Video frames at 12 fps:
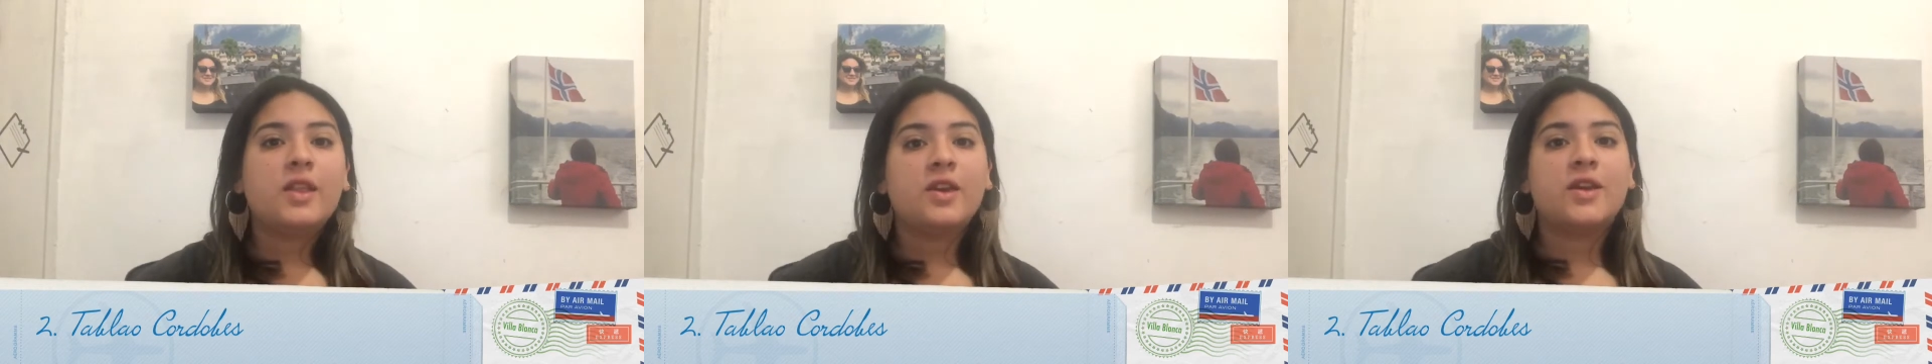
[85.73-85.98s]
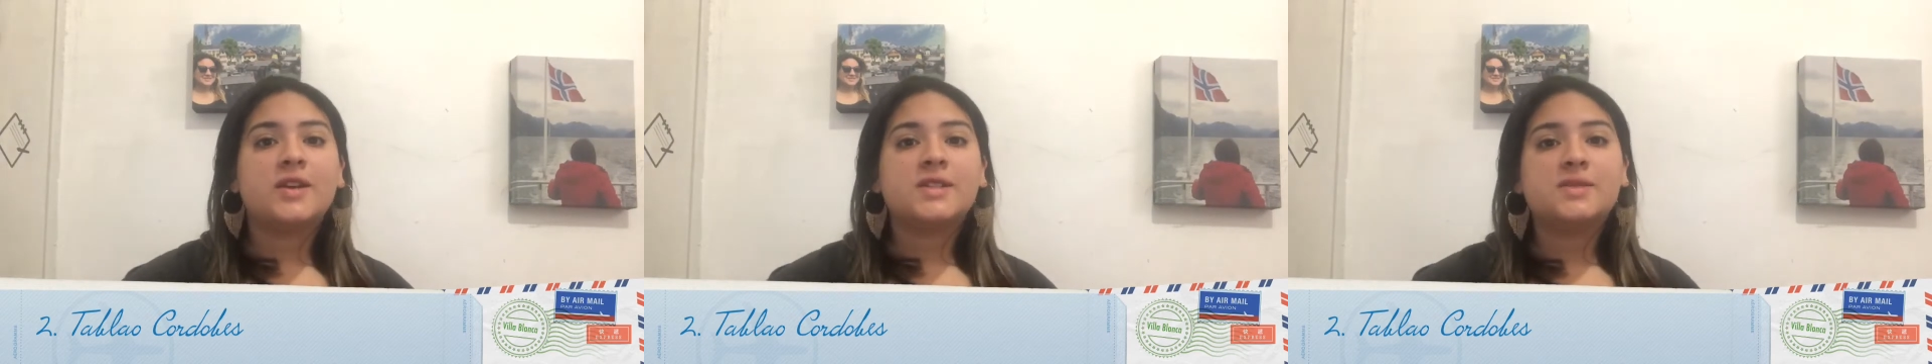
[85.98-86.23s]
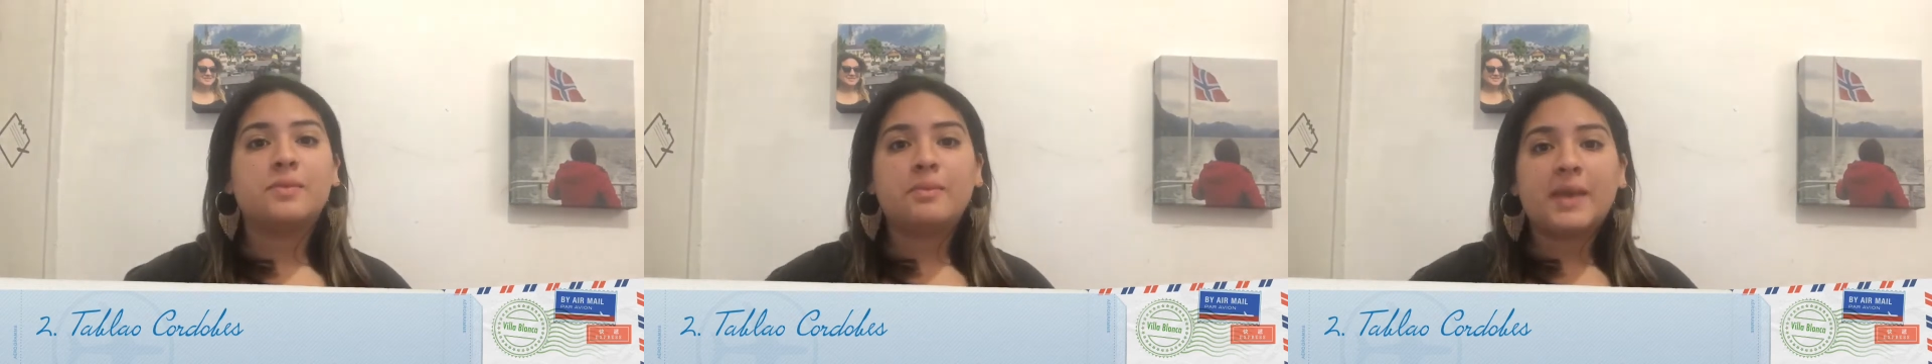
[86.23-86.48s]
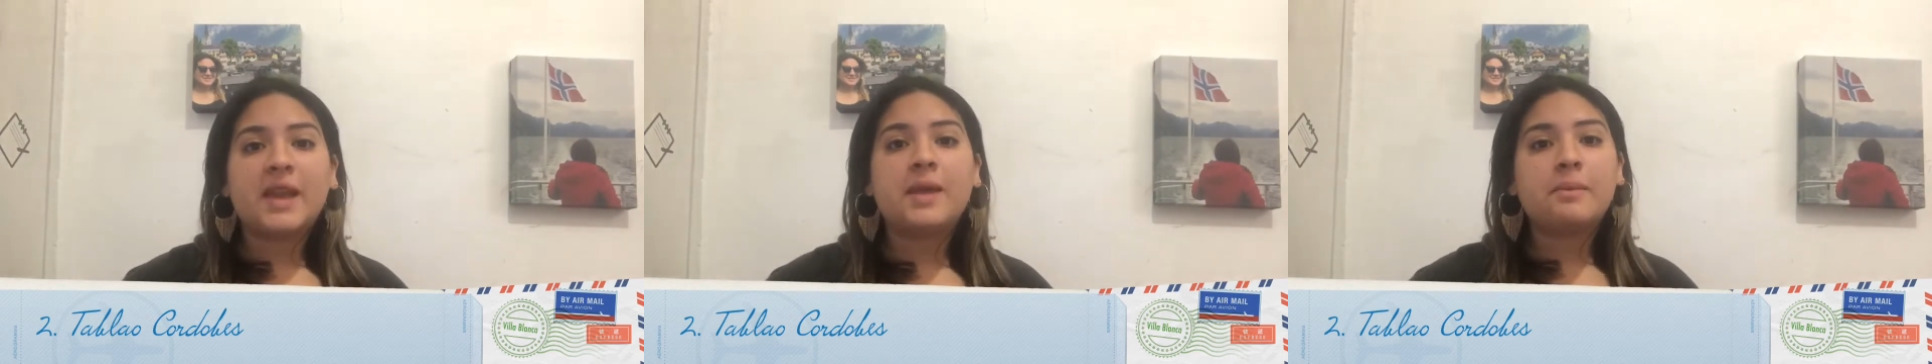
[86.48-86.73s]
There's
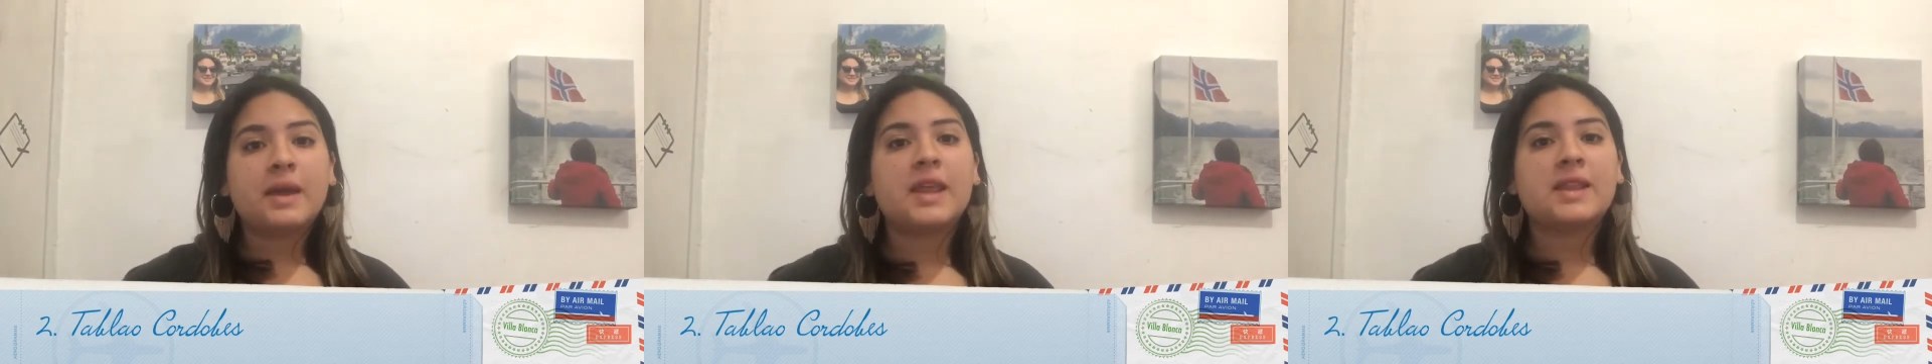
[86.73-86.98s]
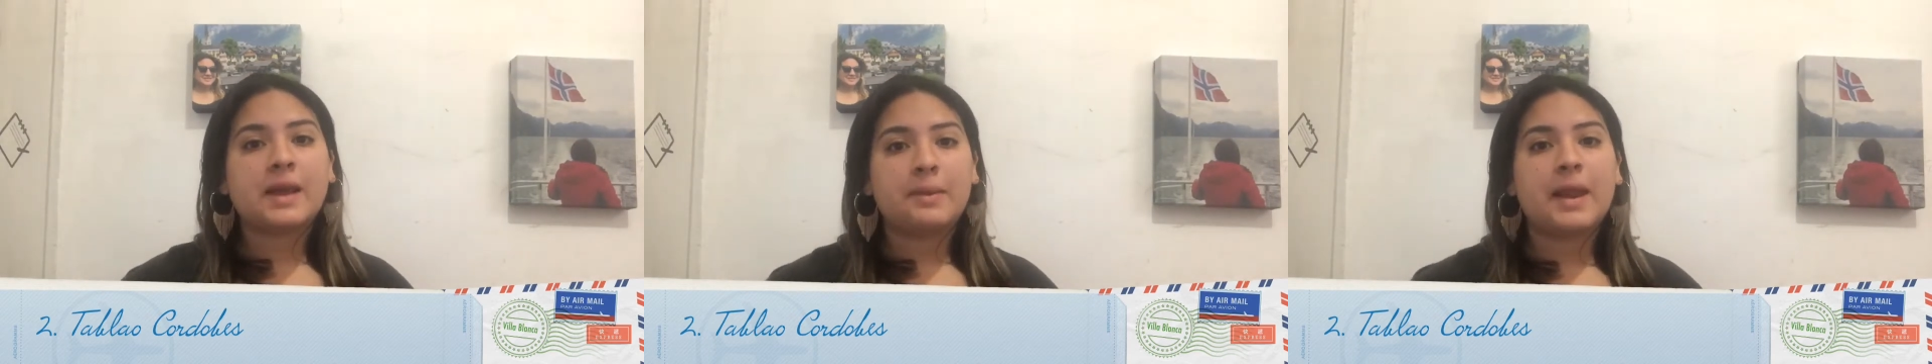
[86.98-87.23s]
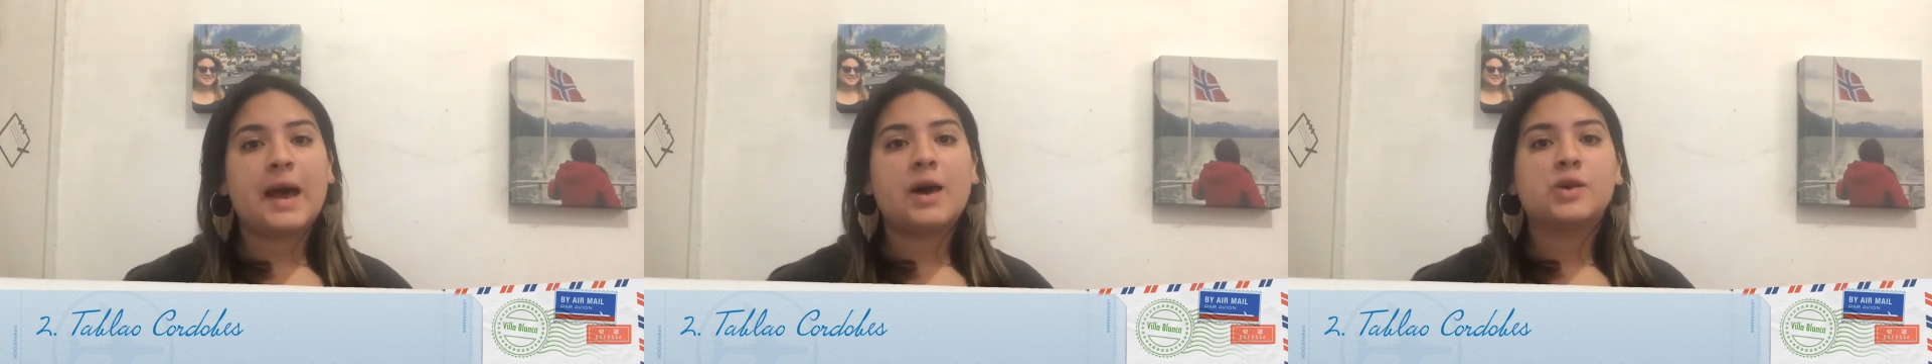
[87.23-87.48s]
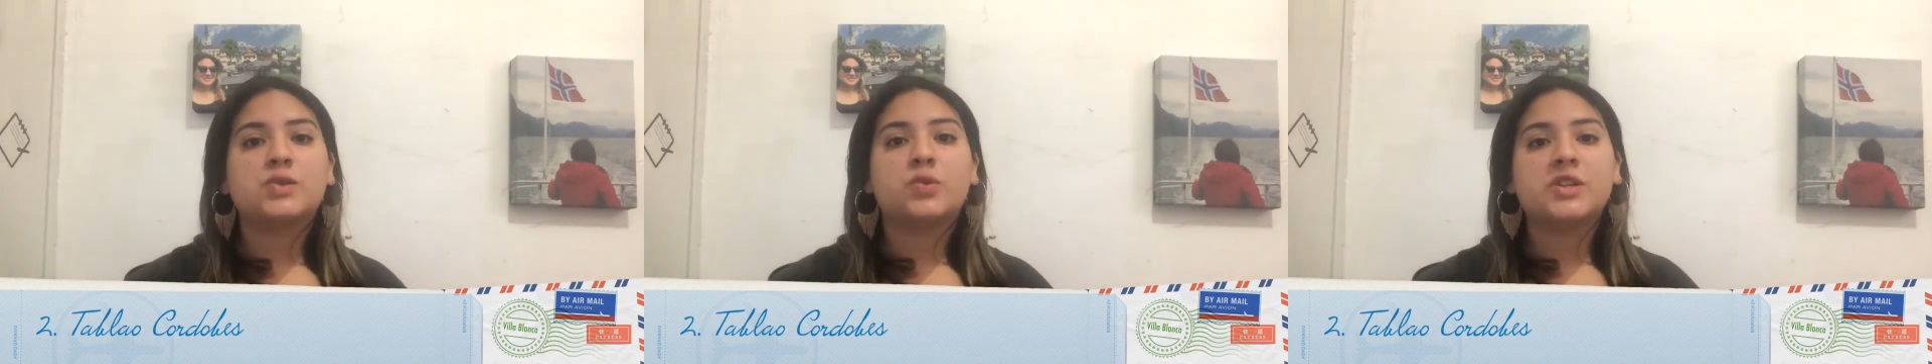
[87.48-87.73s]
many, many tablaos,